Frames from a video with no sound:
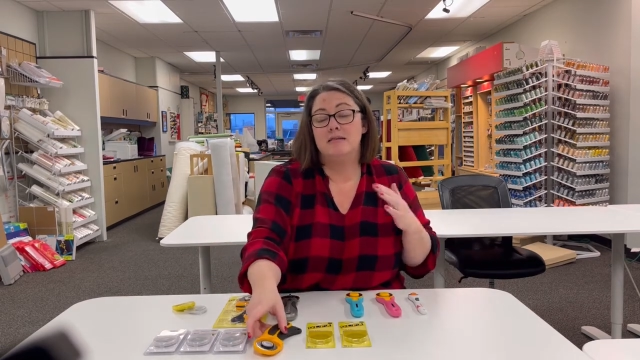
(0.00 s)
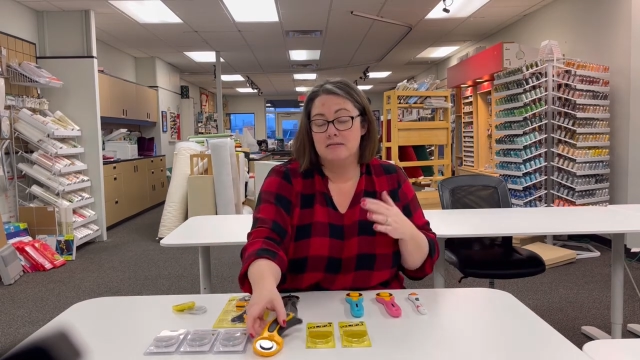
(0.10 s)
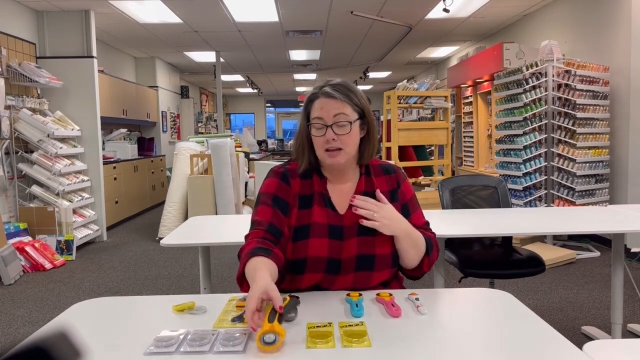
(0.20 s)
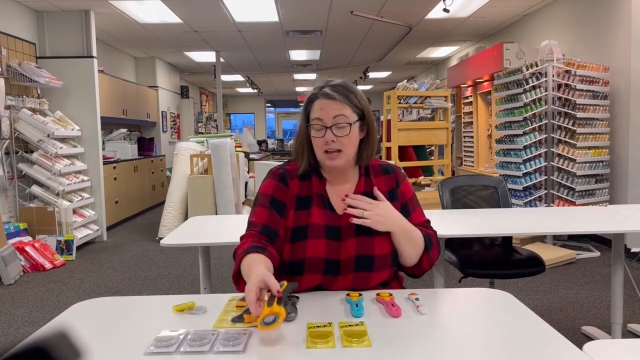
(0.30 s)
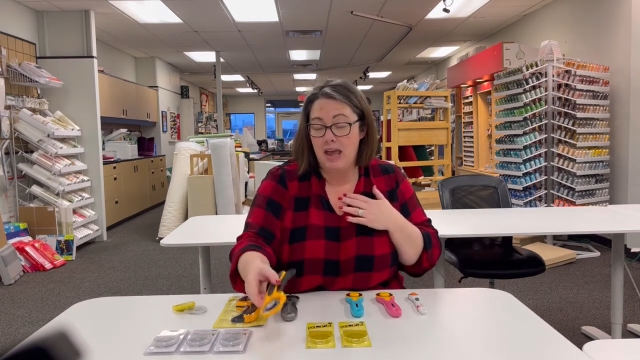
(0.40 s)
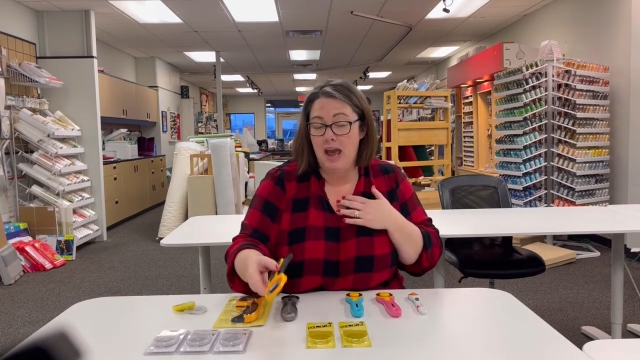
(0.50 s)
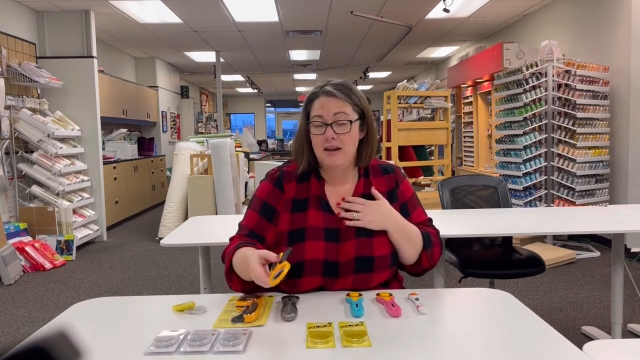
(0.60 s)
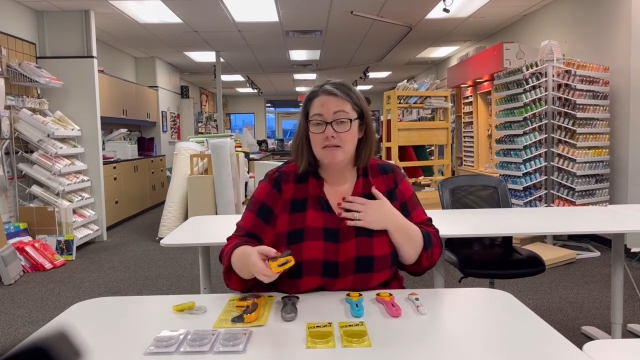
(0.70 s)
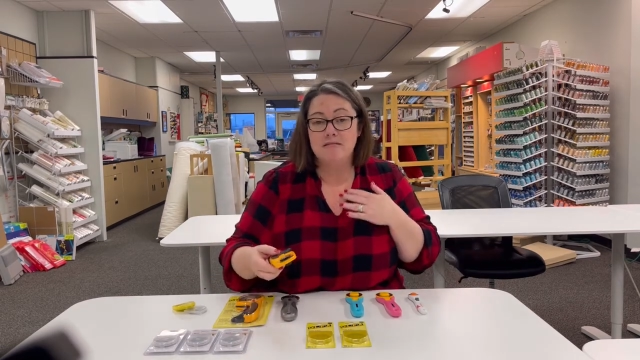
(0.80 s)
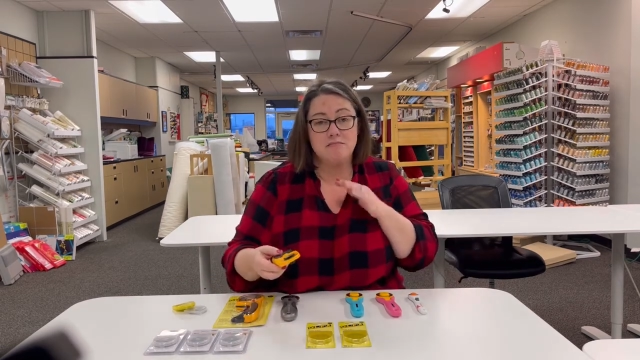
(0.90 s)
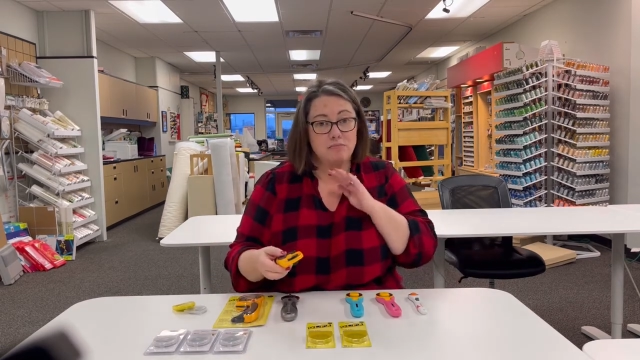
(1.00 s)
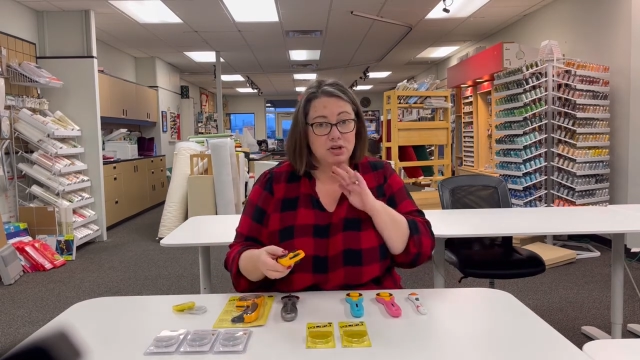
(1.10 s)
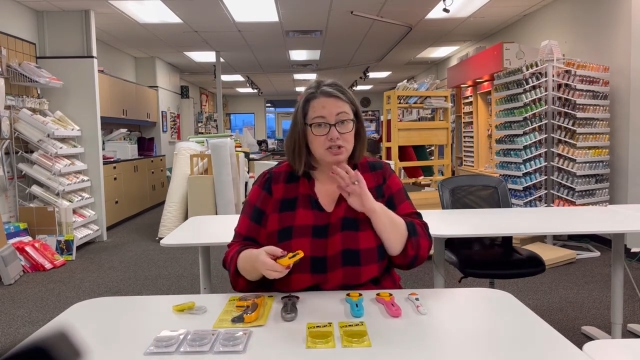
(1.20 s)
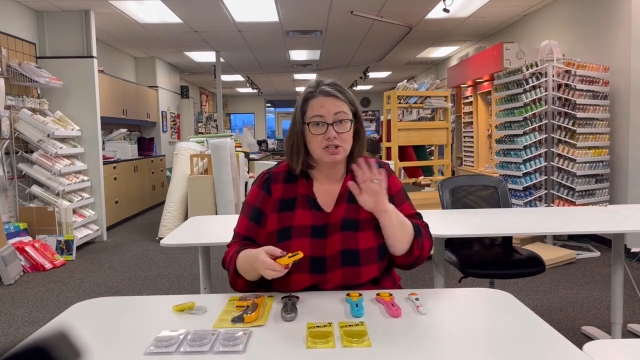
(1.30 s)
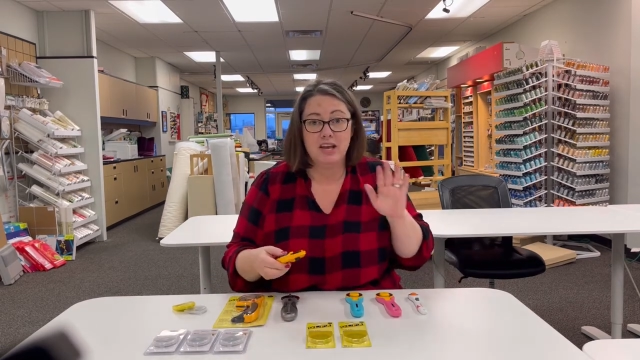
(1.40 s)
Again,
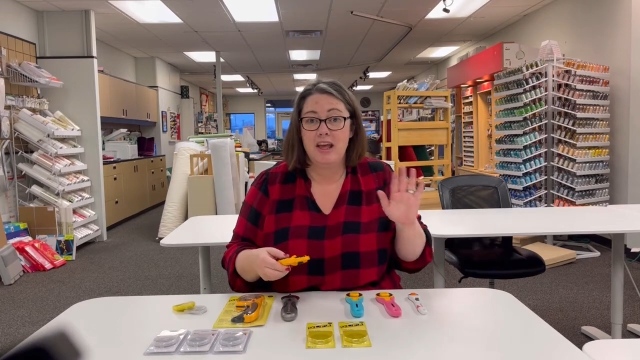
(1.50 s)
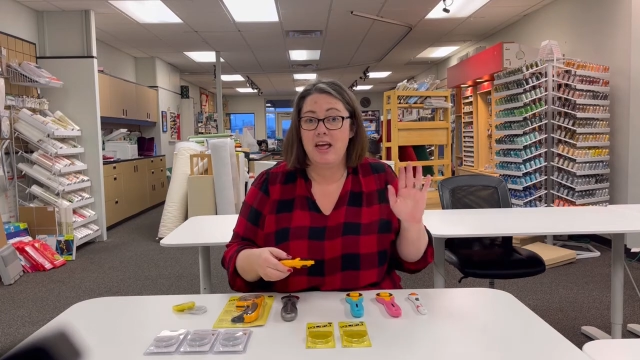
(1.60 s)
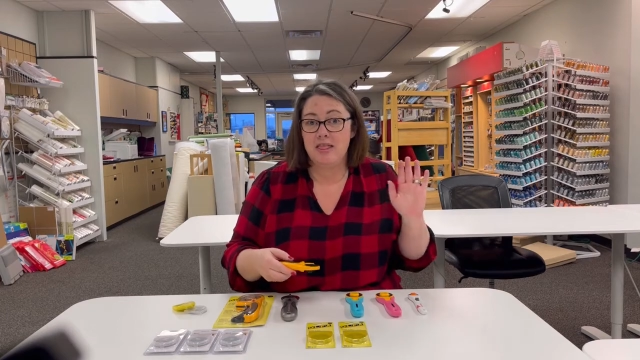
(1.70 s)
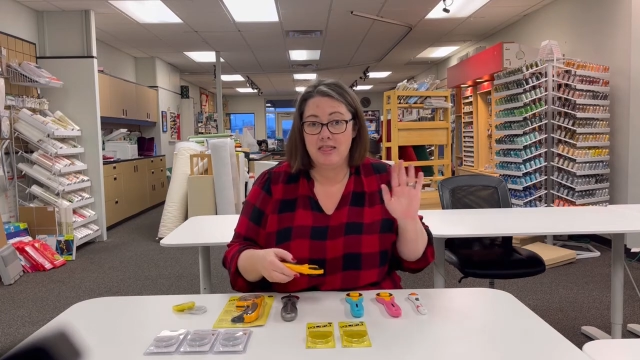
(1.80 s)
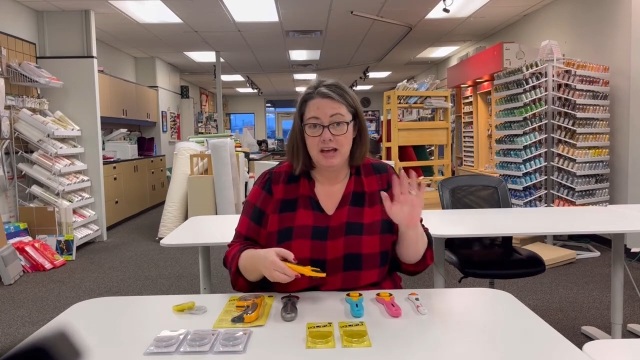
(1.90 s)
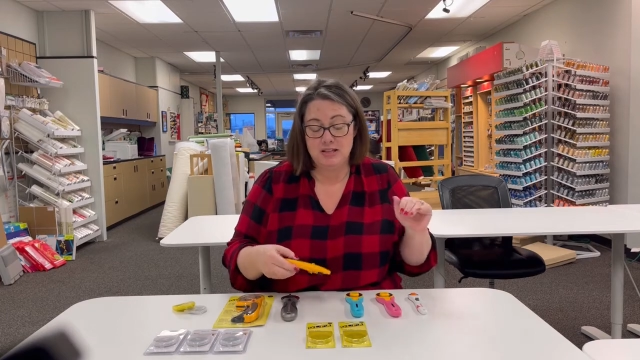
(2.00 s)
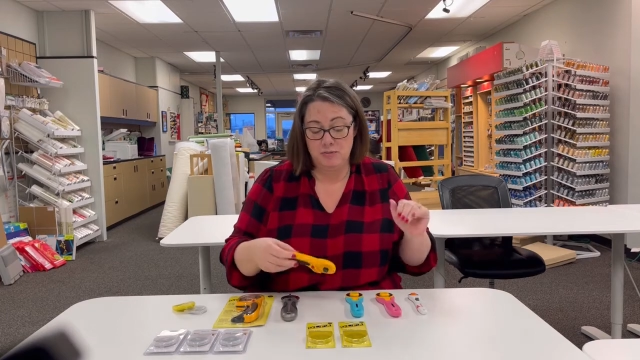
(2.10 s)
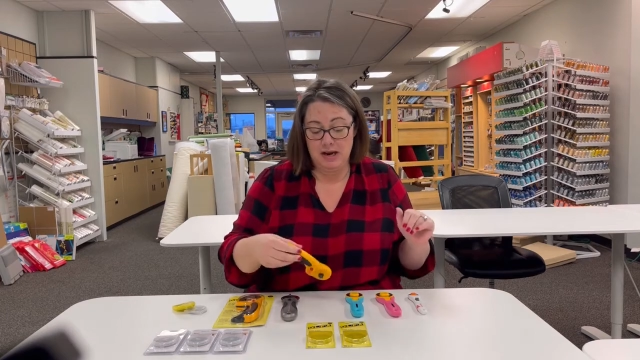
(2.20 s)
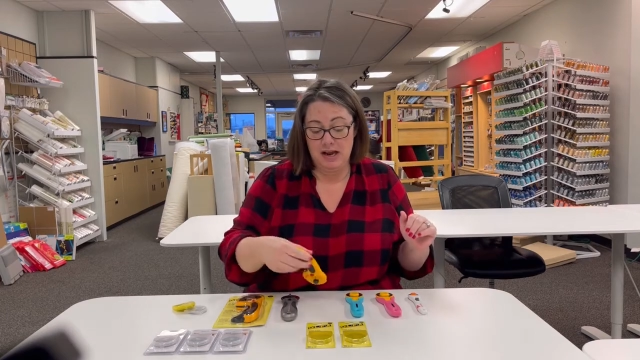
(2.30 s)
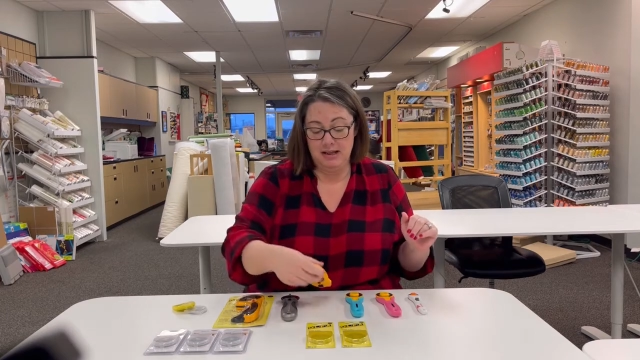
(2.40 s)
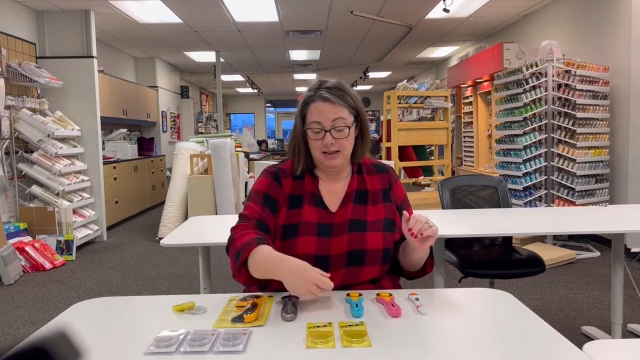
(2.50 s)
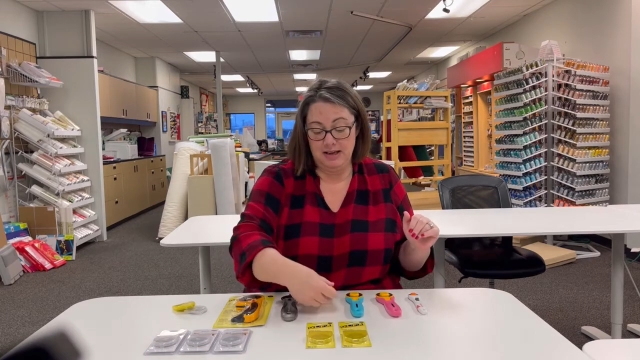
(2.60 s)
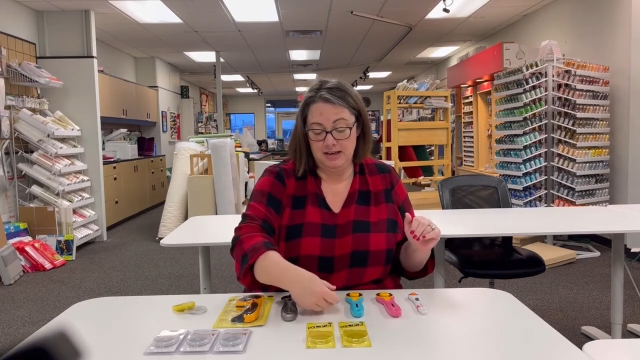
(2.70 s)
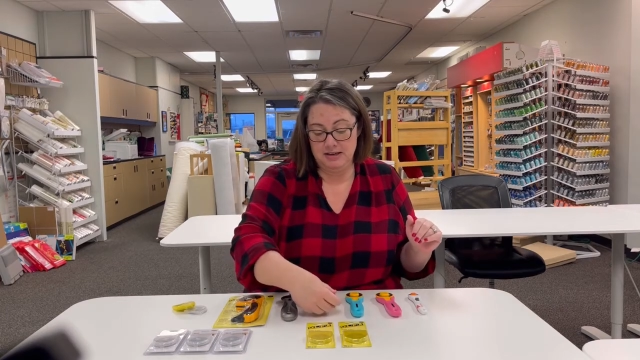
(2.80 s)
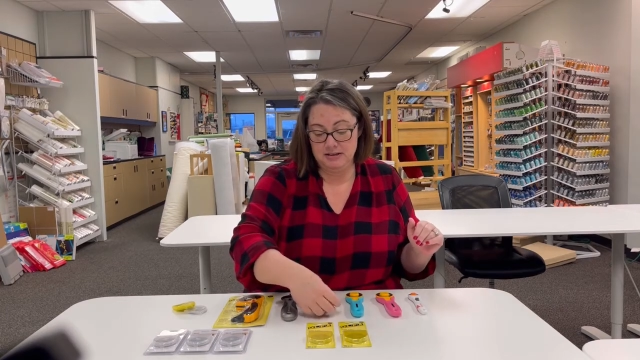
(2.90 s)
personally, that's why I
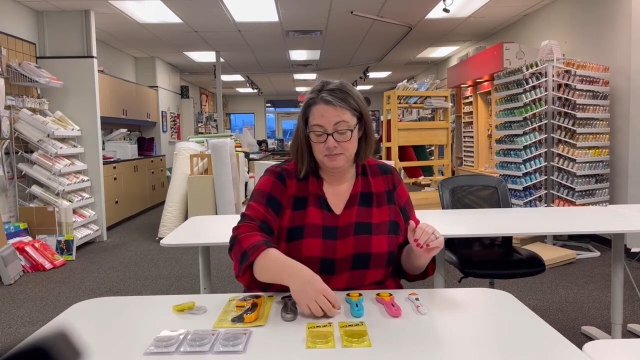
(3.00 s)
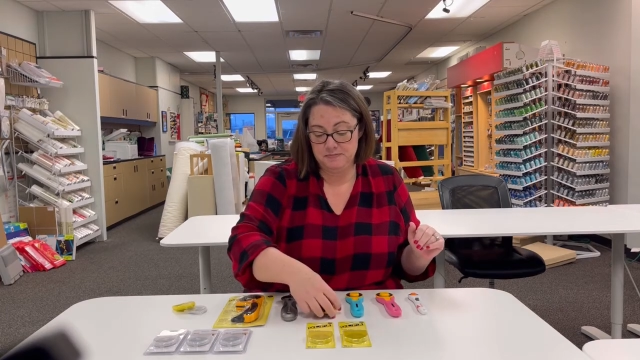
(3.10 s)
like it.